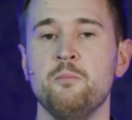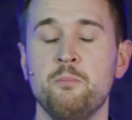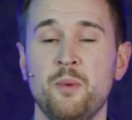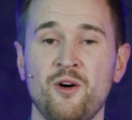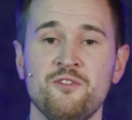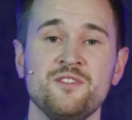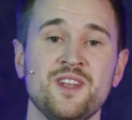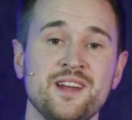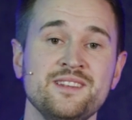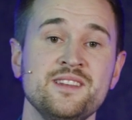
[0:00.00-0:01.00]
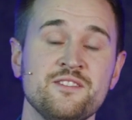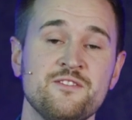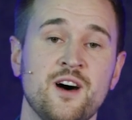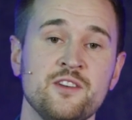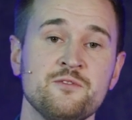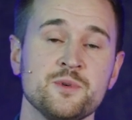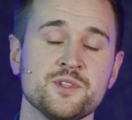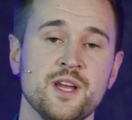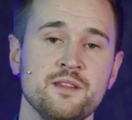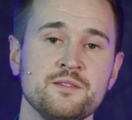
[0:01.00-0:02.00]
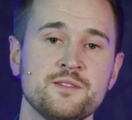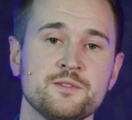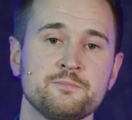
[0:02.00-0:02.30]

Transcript: above 95%.